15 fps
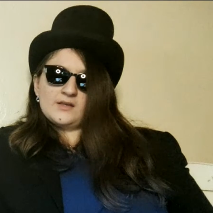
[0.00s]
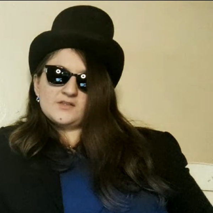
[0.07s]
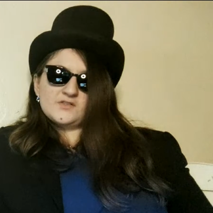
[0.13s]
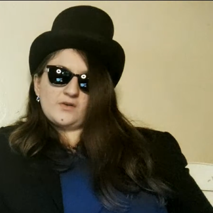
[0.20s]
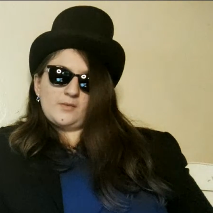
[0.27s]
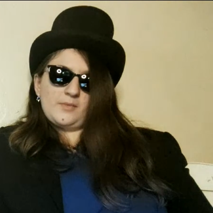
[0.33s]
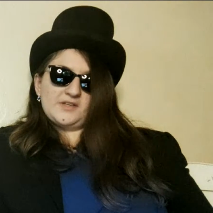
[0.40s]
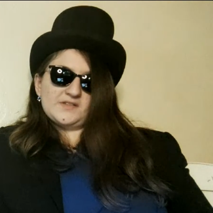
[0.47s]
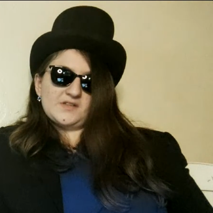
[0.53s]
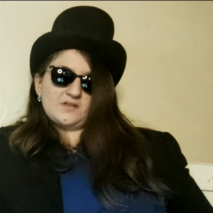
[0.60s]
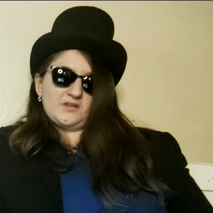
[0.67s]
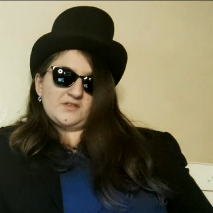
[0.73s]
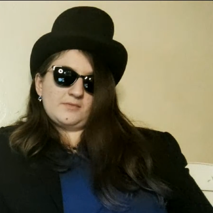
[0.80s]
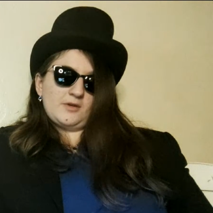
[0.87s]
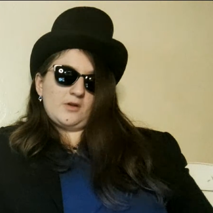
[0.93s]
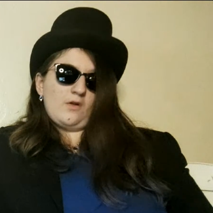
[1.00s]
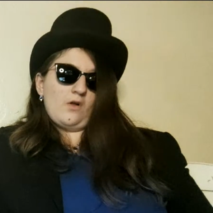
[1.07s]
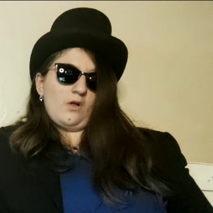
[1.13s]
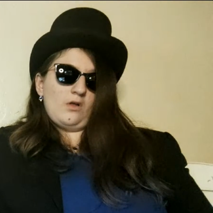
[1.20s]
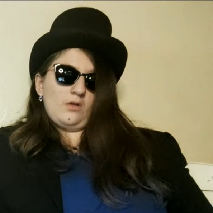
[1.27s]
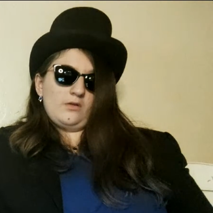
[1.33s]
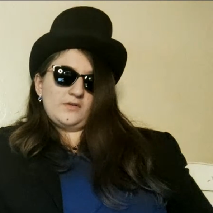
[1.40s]
So I basically spent
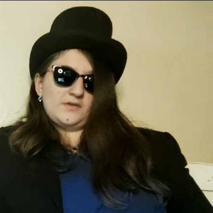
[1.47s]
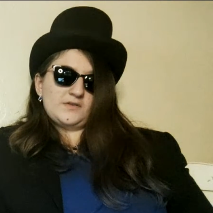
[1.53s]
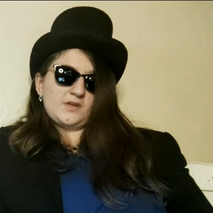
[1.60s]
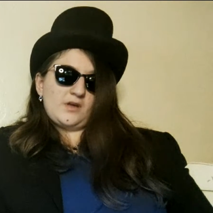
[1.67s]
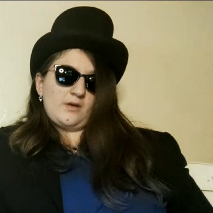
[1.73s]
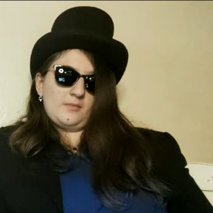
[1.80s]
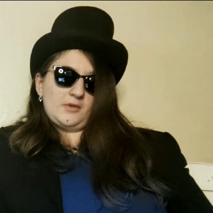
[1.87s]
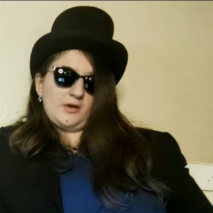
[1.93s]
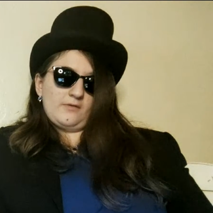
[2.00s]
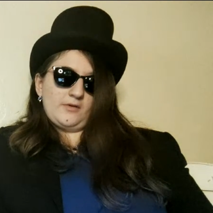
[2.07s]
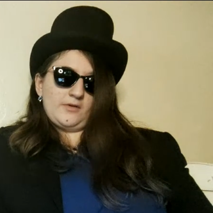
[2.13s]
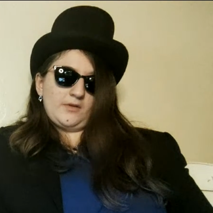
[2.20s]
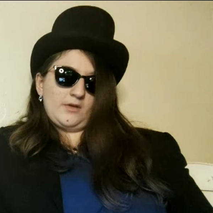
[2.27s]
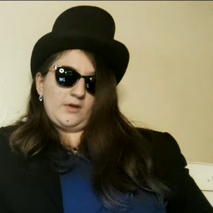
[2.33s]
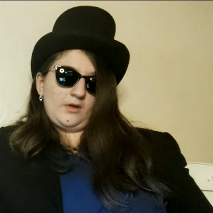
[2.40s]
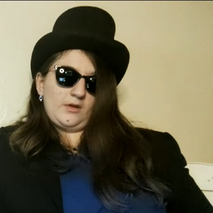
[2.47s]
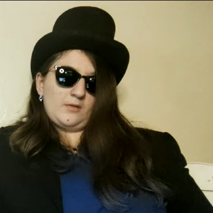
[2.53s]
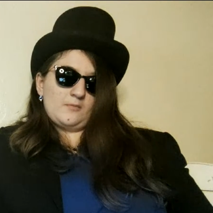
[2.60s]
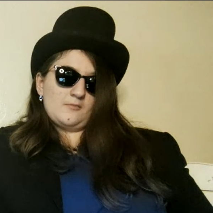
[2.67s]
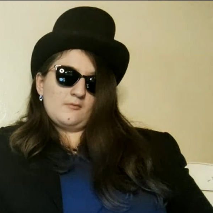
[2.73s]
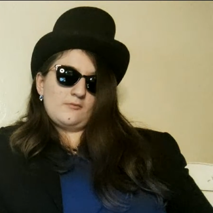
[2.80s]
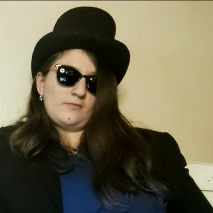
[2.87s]
all this time and
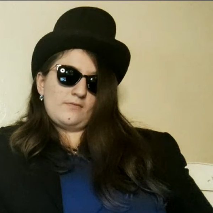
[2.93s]
everything